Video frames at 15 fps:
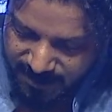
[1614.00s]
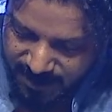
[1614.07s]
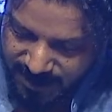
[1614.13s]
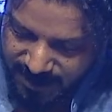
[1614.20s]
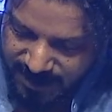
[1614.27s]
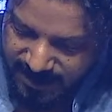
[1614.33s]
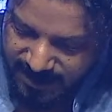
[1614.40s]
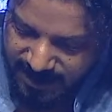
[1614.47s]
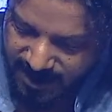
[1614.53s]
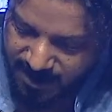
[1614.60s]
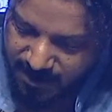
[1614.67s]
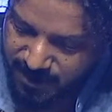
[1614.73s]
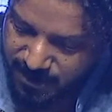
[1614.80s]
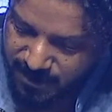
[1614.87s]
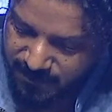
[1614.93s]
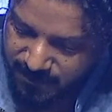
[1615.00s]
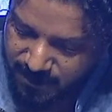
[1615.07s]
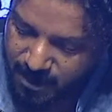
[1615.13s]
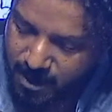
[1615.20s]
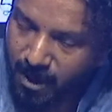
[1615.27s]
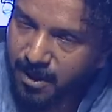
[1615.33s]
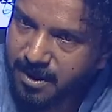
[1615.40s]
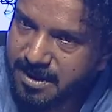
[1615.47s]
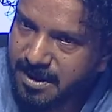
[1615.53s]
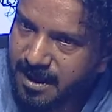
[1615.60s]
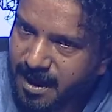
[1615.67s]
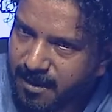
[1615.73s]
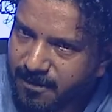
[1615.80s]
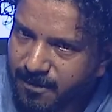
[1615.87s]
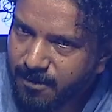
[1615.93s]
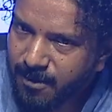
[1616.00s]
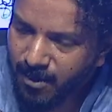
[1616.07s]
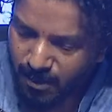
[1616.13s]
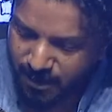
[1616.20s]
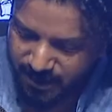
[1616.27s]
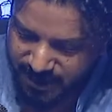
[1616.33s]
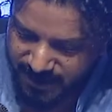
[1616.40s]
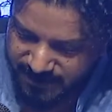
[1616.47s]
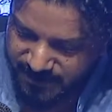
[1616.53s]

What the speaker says: in the image of God's love for his